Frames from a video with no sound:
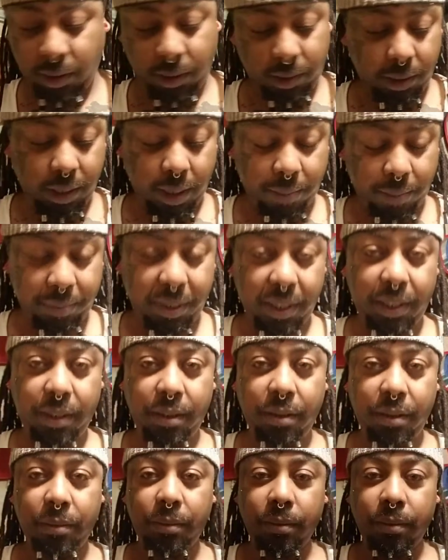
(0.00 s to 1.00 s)
I bet he
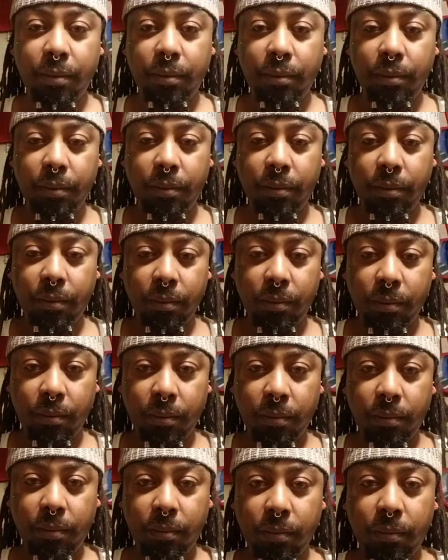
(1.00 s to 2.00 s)
do.
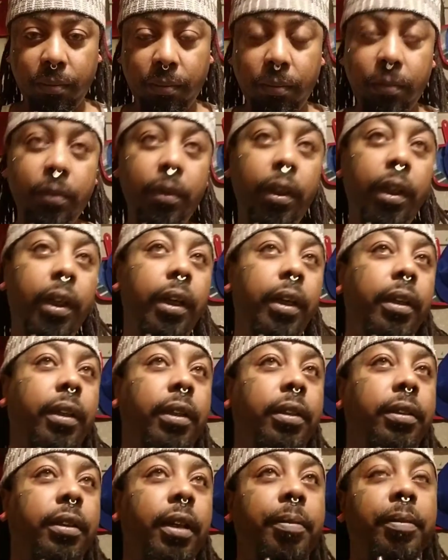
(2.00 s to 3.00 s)
Yeah,
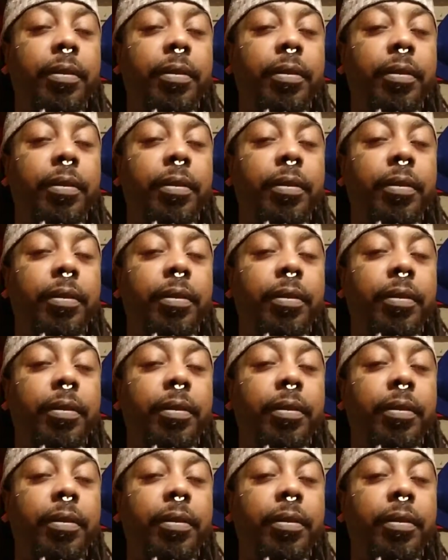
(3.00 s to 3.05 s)
because I'm